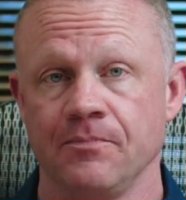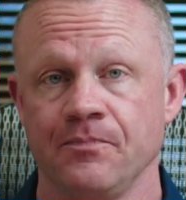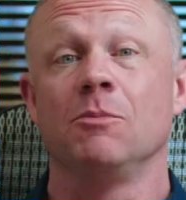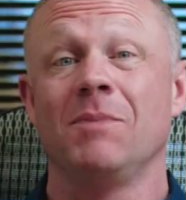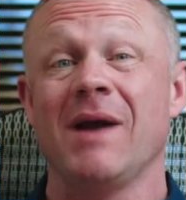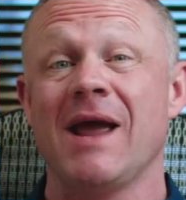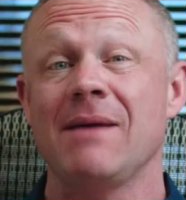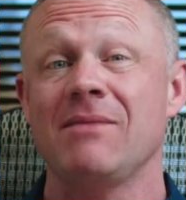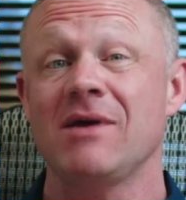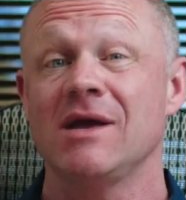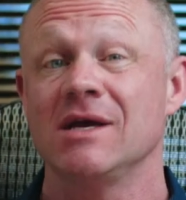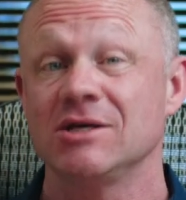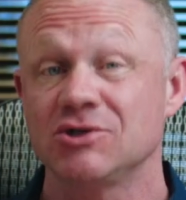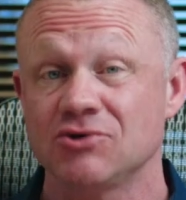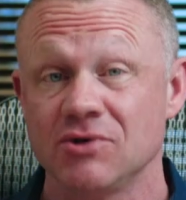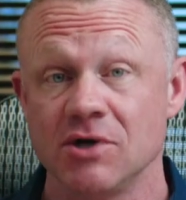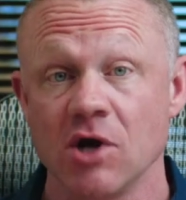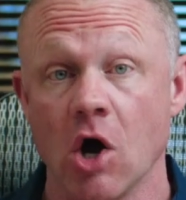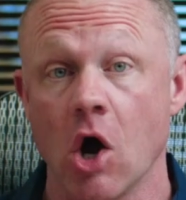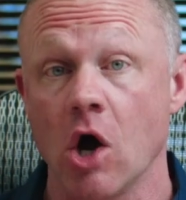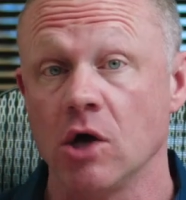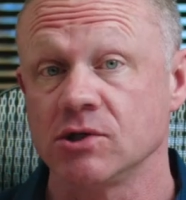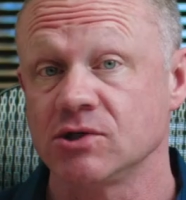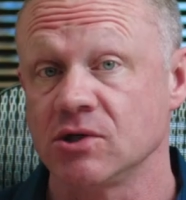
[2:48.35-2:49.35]
Your payment
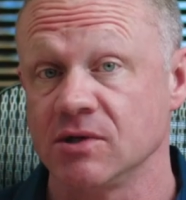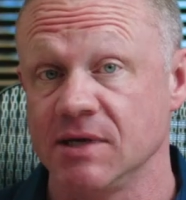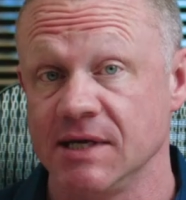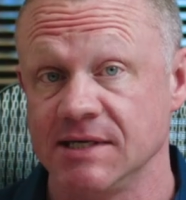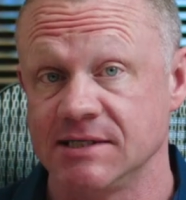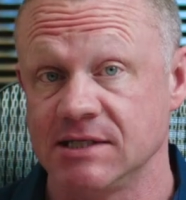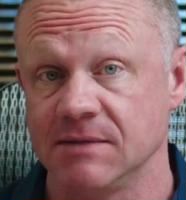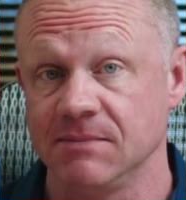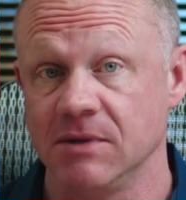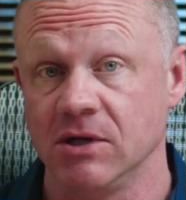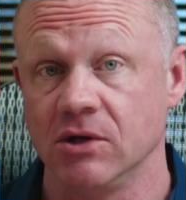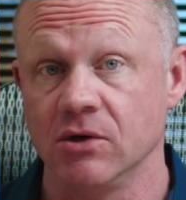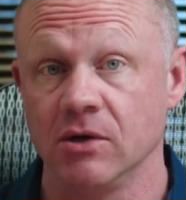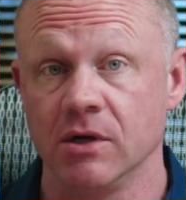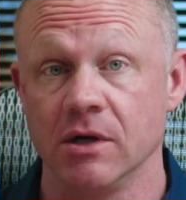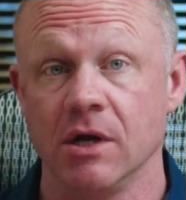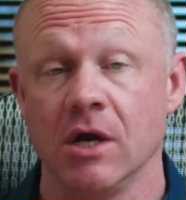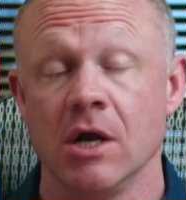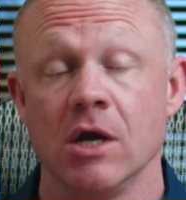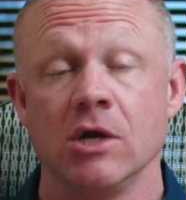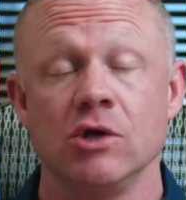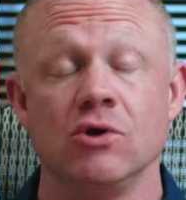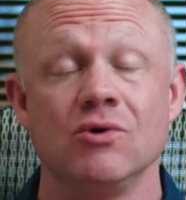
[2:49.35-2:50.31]
history also needs to be good.